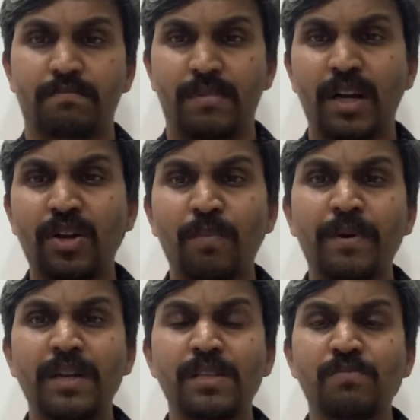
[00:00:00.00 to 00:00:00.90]

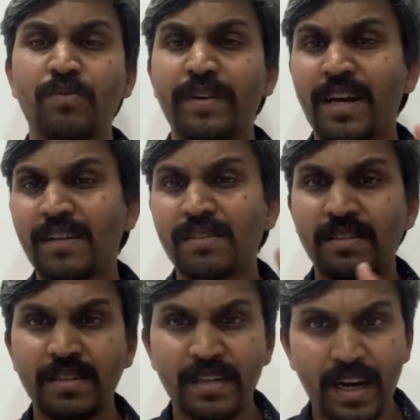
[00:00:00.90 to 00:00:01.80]
aeroplane is moving at
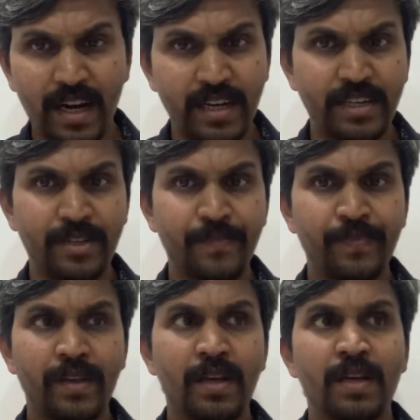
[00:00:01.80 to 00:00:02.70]
certain height,
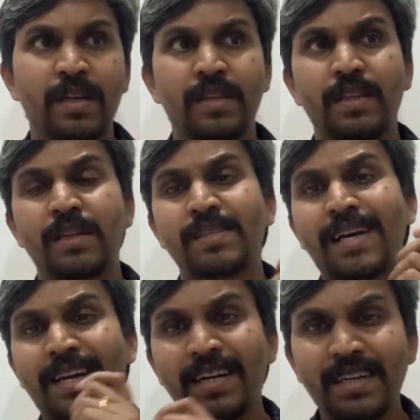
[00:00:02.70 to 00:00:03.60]
then
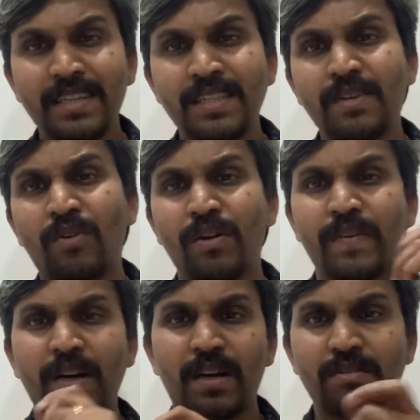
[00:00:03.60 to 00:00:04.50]
satellite is
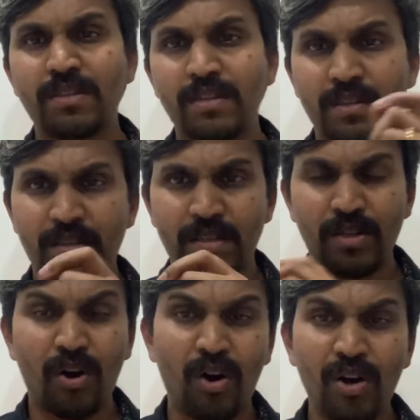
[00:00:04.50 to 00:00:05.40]
revolving around the earth.
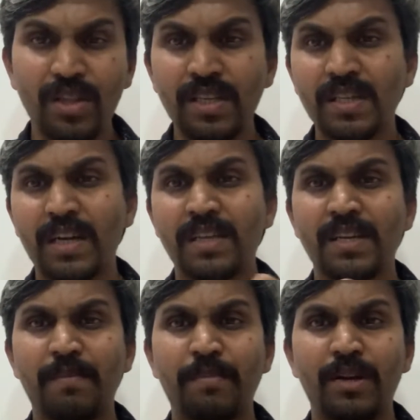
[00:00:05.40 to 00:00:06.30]
All these are
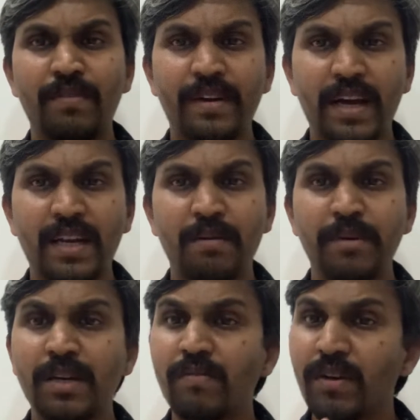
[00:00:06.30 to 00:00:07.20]
example of
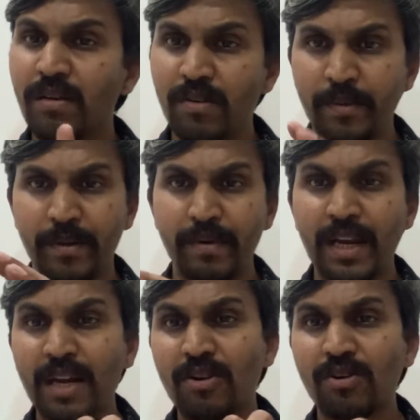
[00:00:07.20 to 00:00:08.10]
dynamic equilibrium.
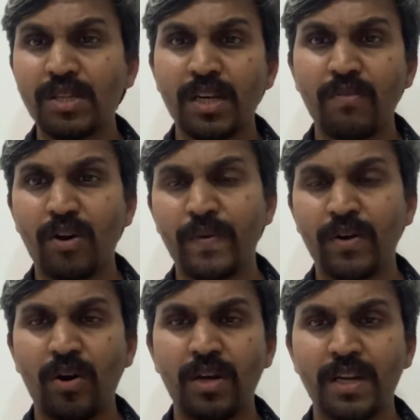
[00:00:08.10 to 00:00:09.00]
Electrons are
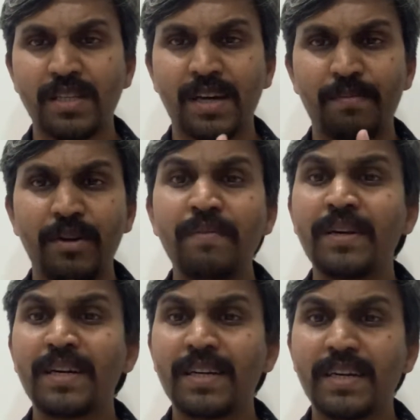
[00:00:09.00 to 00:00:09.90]
revolving, all example of
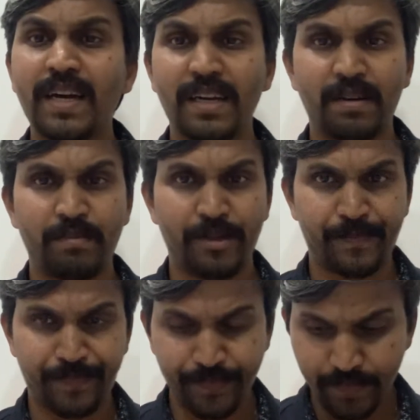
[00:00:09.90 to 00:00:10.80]
dynamic.
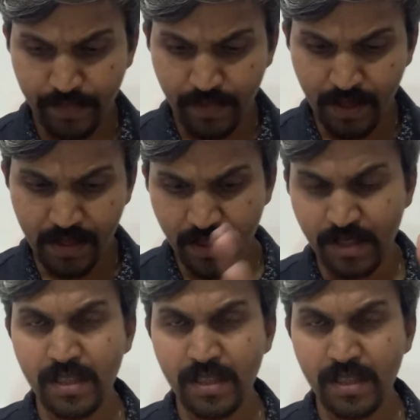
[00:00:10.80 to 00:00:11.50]
This is